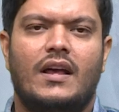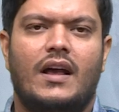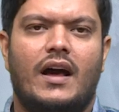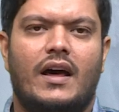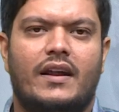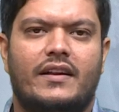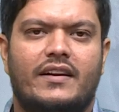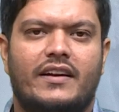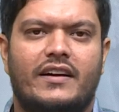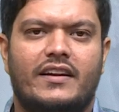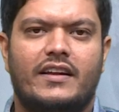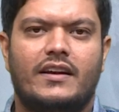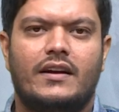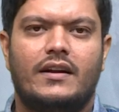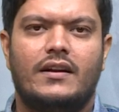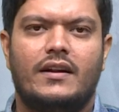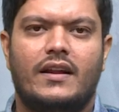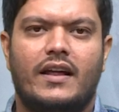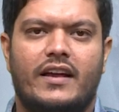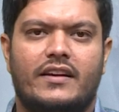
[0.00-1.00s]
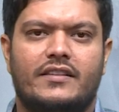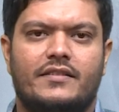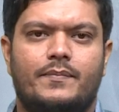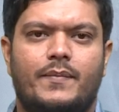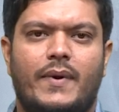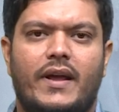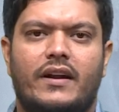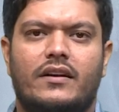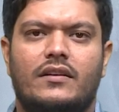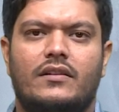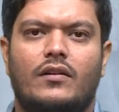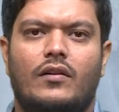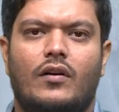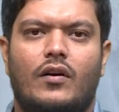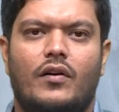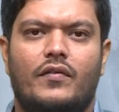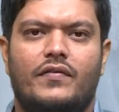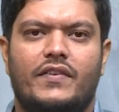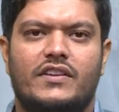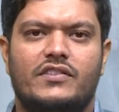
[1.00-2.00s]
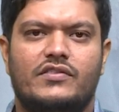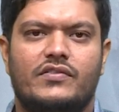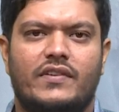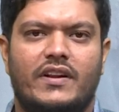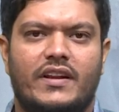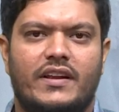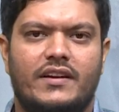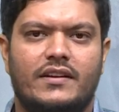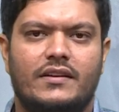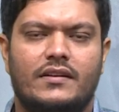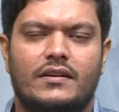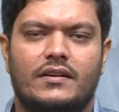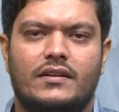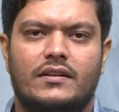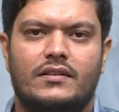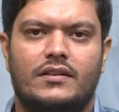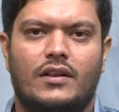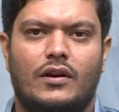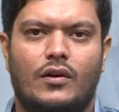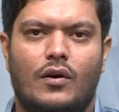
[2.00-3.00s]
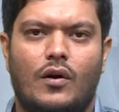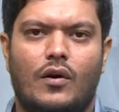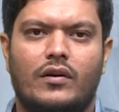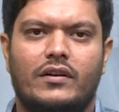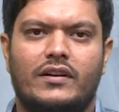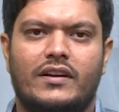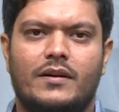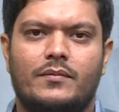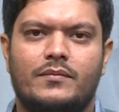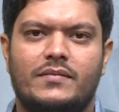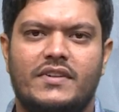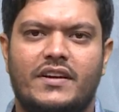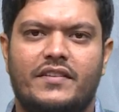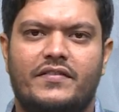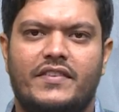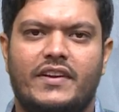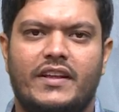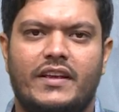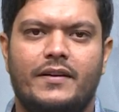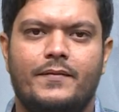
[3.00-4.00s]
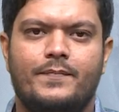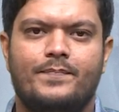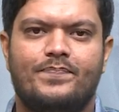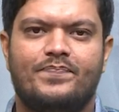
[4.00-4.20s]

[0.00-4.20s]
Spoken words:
are critical aspects of ensuring the long term safety.